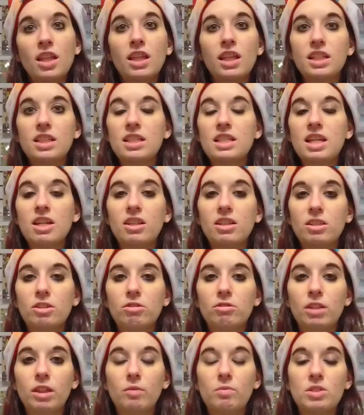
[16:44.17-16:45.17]
like Sarah
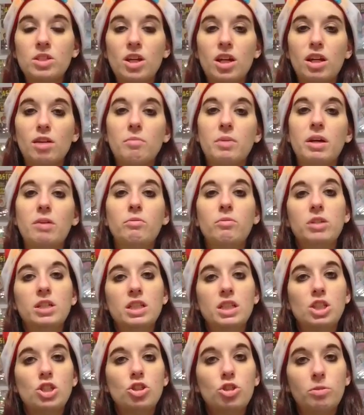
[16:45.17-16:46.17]
Lone, like we talk about, where
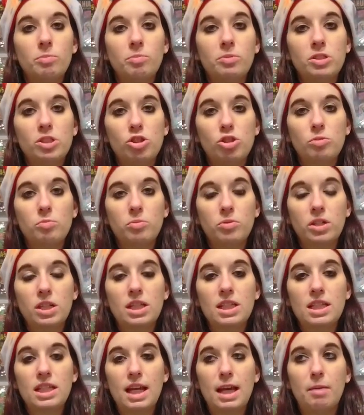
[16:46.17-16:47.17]
it's super, super
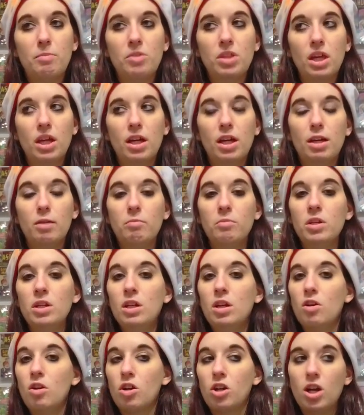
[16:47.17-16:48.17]
in depth. Um,
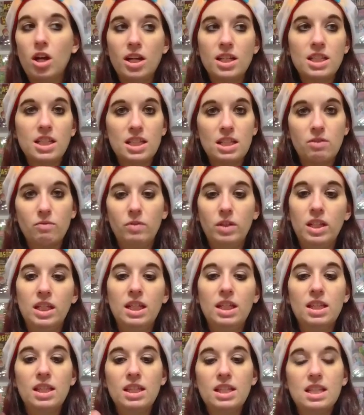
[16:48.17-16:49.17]
constant
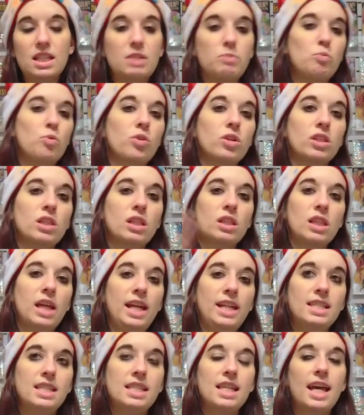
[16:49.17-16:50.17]
reading. This is more on the
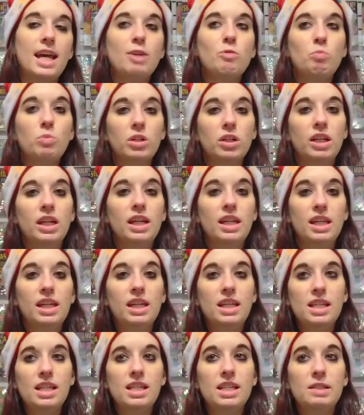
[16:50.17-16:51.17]
light side where it
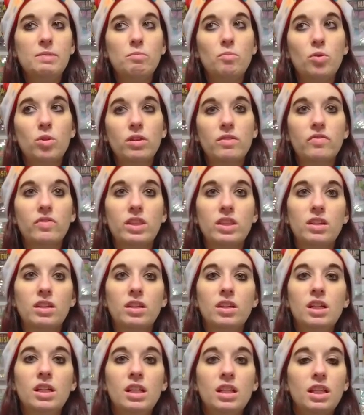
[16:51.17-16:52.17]
is more of
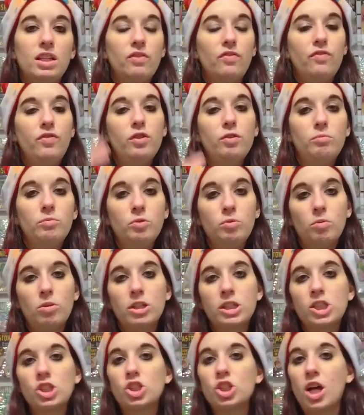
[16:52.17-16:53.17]
the like film
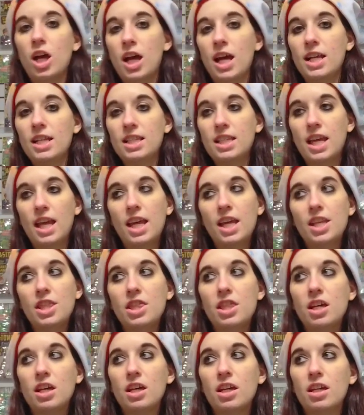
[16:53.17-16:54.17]
noir shots and
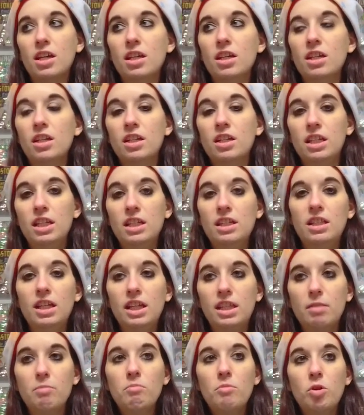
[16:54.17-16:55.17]
the
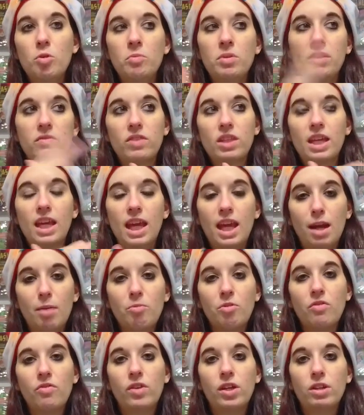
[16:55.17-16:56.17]
like the moment of the
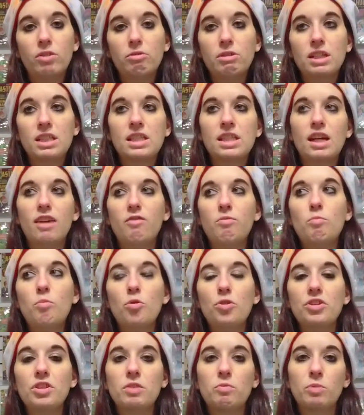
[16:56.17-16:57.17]
camera following stuff
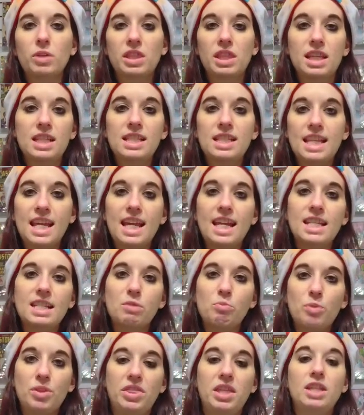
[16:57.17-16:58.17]
more than what they say.
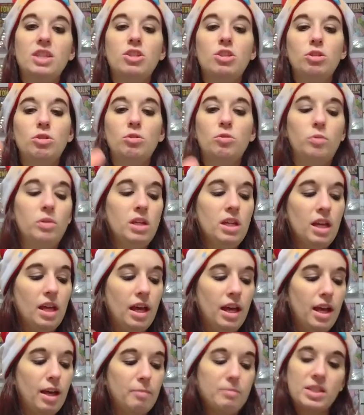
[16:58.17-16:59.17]
It's what they do.
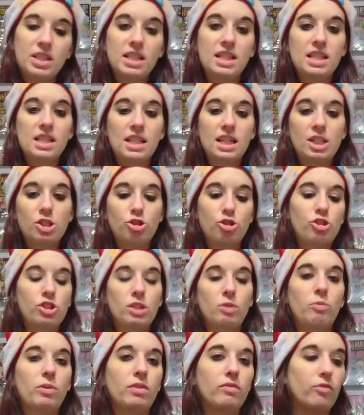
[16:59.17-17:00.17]
Um, this is an
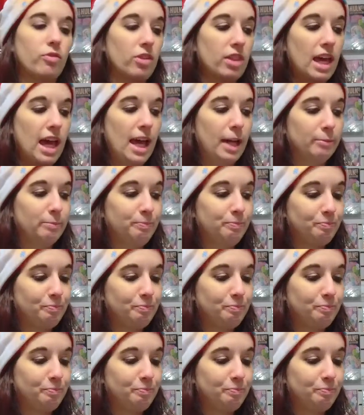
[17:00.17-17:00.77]
interesting one for that.